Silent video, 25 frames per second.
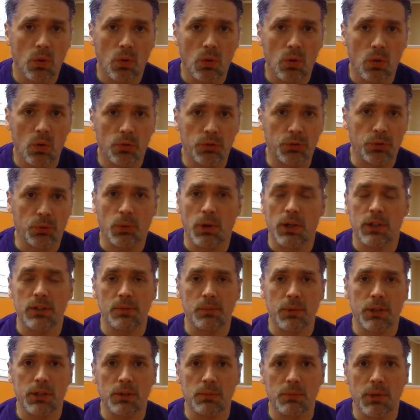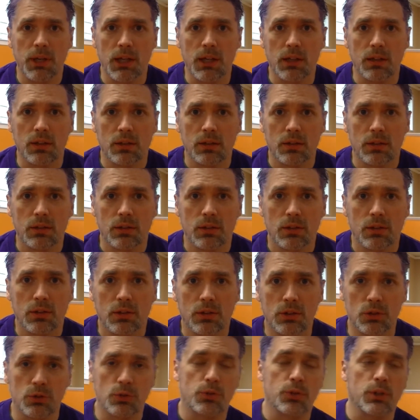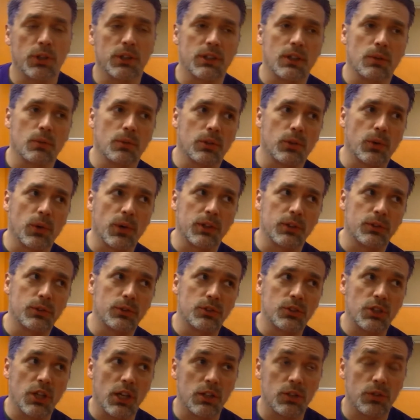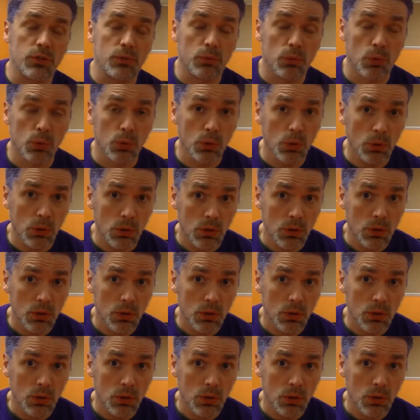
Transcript: So why does it make you mad? Because you thought they were going to change the rule?